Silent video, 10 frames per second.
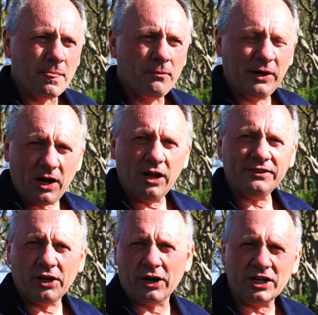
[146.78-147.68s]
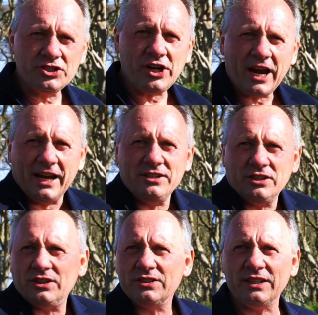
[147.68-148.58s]
we call it the art of change.
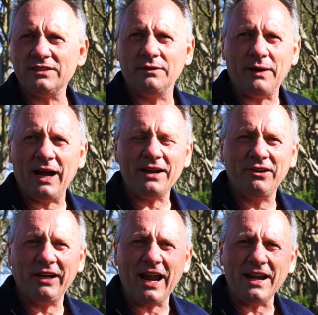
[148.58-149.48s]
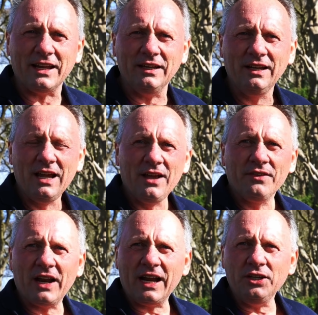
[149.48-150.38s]
It's a system I created
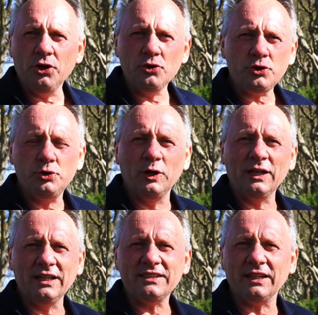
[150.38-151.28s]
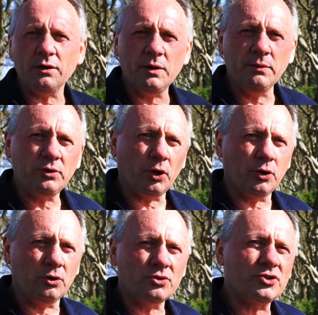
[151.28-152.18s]
that I use to elicit
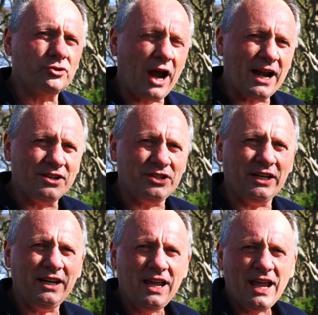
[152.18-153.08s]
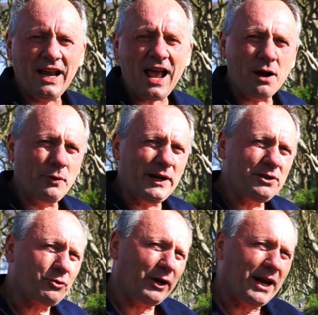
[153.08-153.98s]
internal strategy and how we
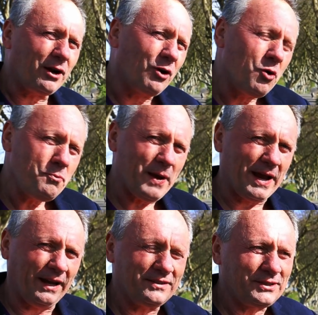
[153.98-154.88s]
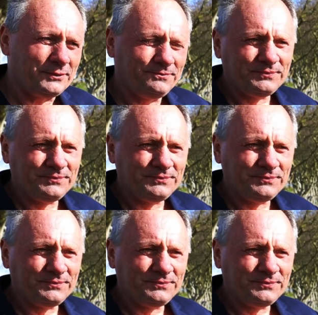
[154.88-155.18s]
create our own pains.